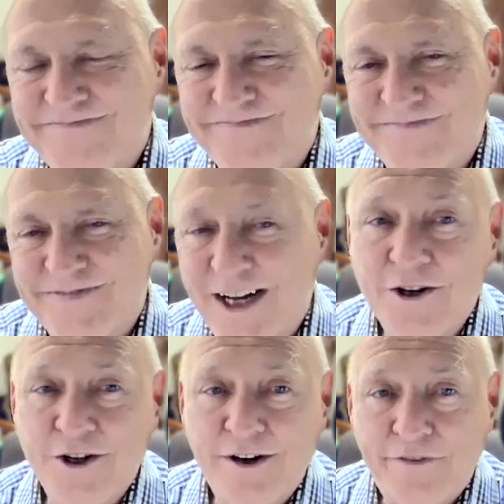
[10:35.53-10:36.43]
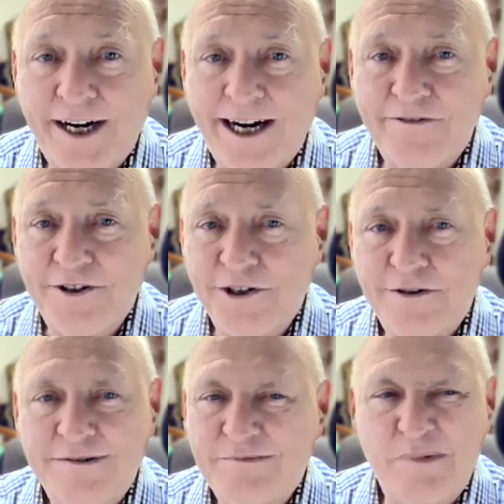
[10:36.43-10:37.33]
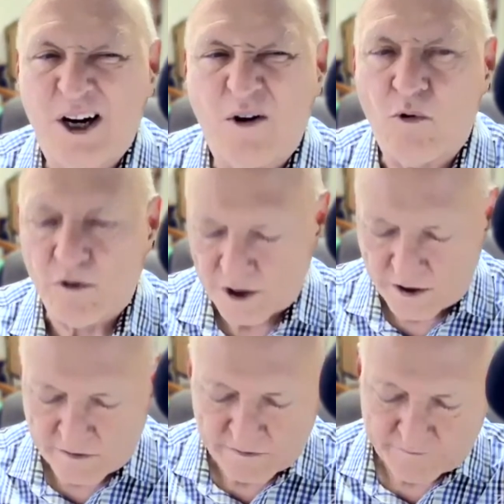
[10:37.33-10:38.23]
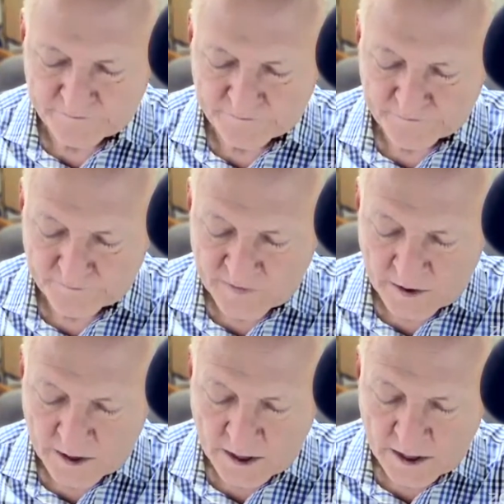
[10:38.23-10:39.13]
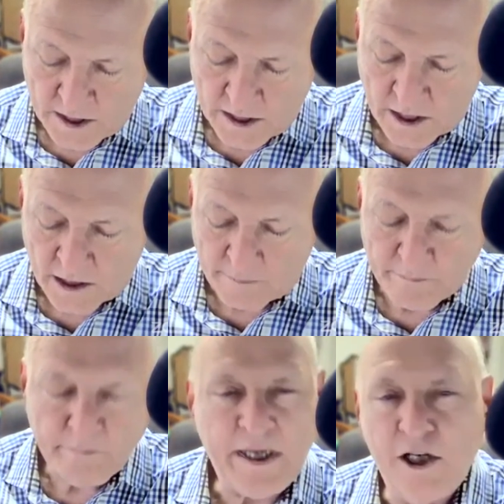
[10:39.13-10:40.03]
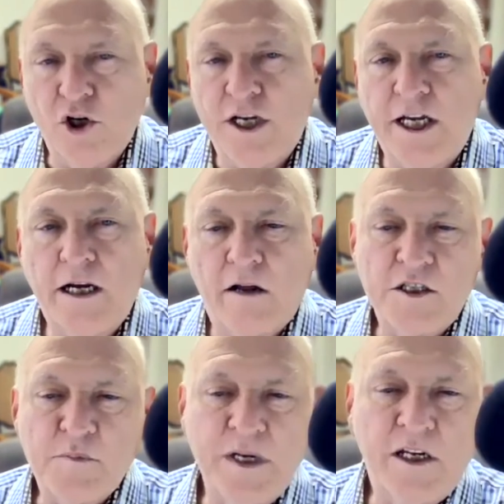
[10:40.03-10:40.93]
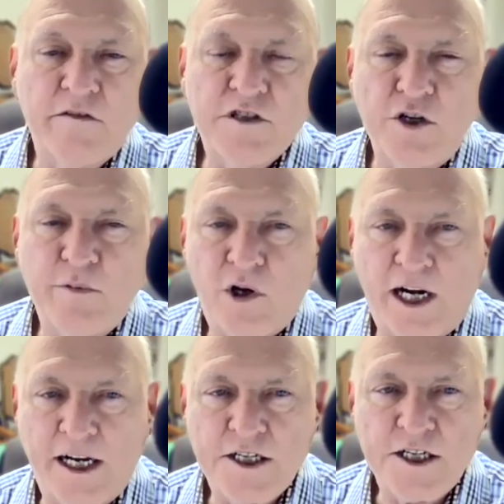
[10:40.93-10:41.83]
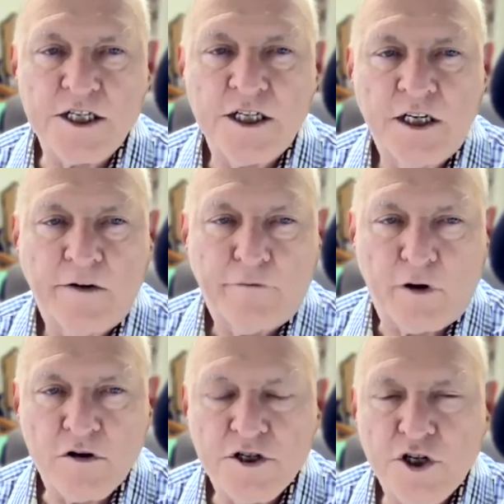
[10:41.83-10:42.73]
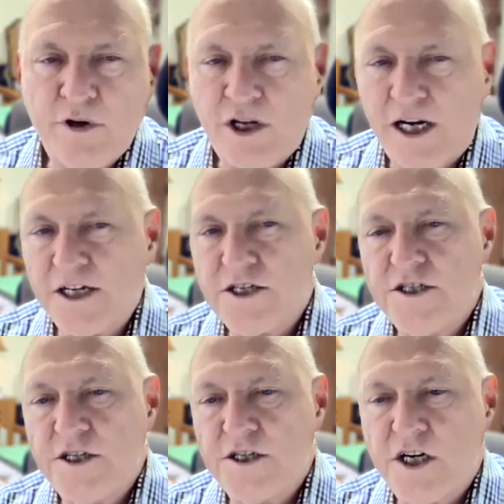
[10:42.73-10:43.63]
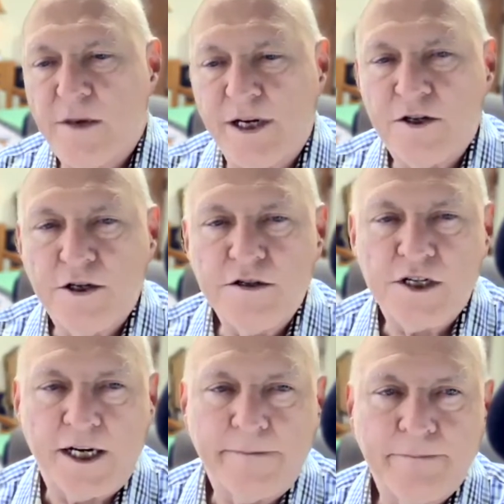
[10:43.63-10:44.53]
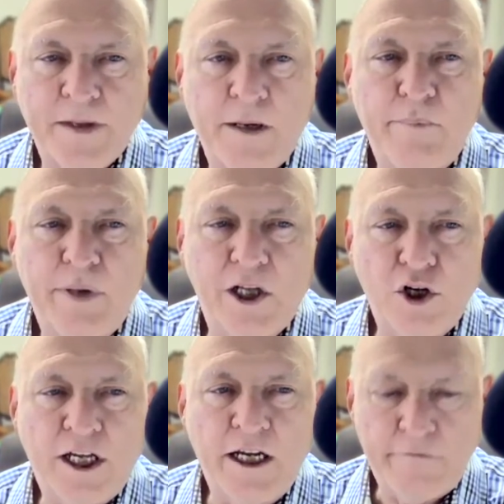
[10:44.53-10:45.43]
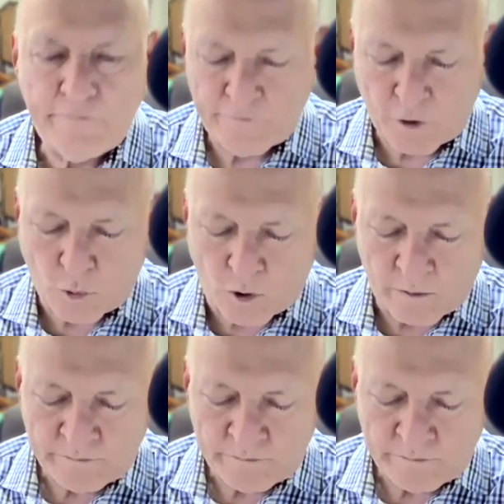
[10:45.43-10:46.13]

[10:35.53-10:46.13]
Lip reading: I'll do it if I have to, but I don't want to. Be looking on, speaking of Zoom classes, first Zoom classes this coming Tuesday. Be looking for